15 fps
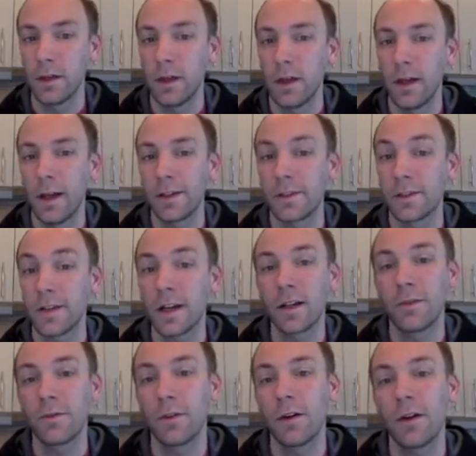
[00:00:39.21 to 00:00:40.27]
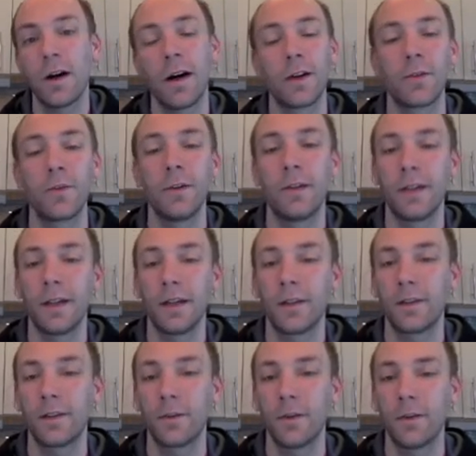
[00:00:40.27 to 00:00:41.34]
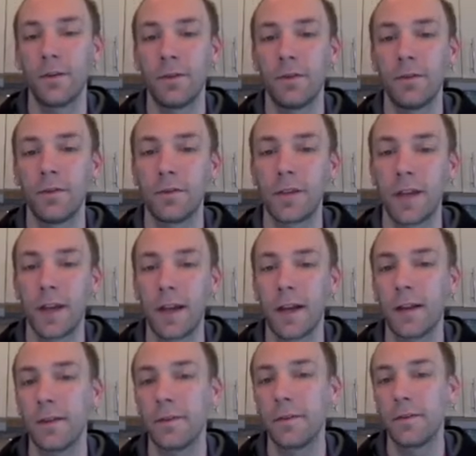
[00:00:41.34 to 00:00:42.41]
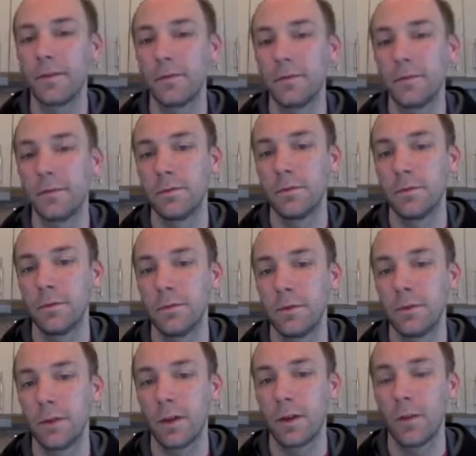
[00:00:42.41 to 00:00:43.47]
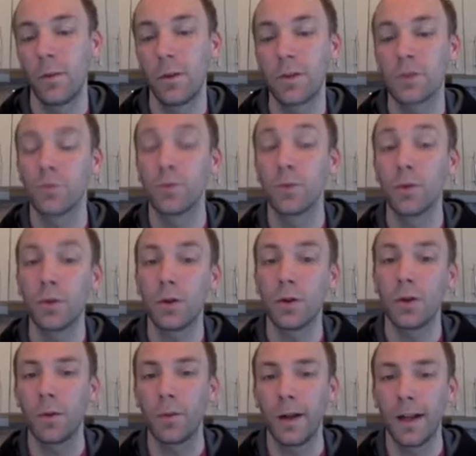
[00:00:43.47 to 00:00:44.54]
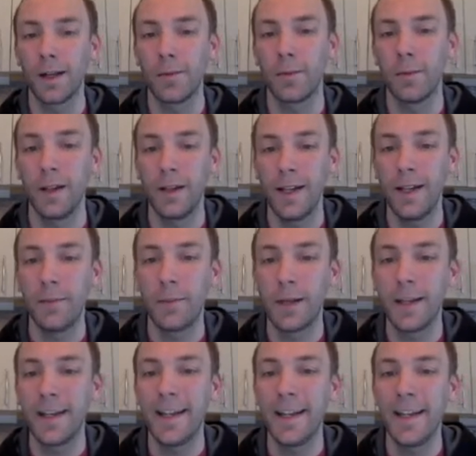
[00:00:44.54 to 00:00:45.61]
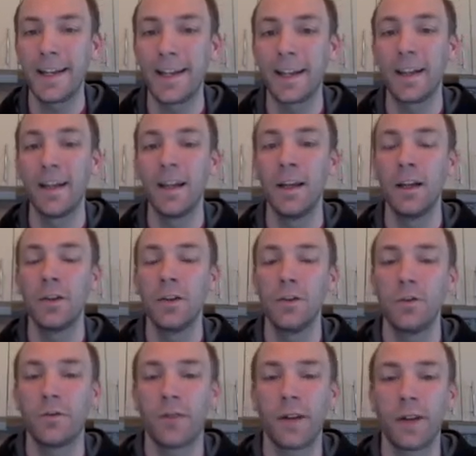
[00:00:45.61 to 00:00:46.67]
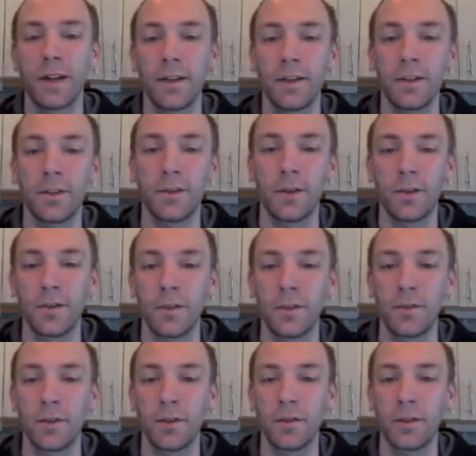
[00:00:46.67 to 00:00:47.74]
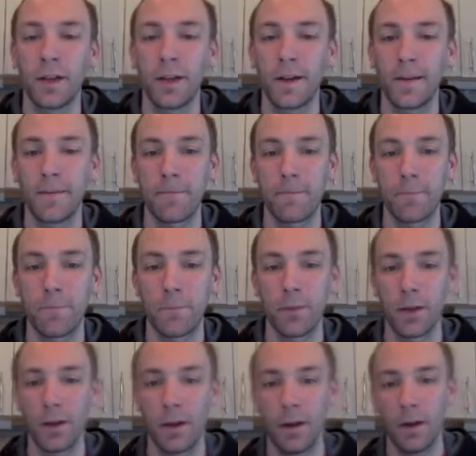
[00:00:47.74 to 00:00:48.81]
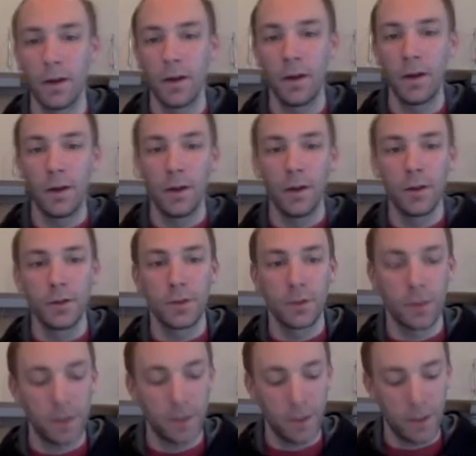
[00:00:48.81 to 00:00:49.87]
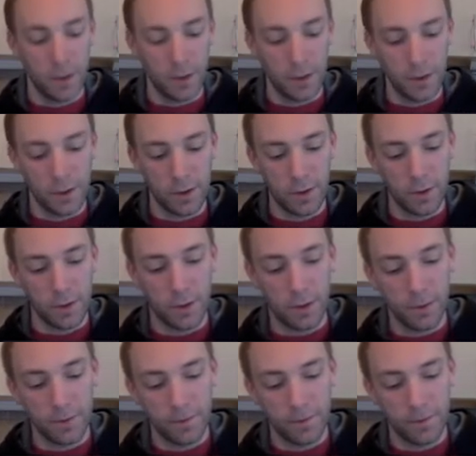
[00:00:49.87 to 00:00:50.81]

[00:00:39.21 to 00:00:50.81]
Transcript: And second of all, how do we take the derivative of k? Okay, which rule are we going to be needing to find the derivative of k? So let's see here. Let's start this problem.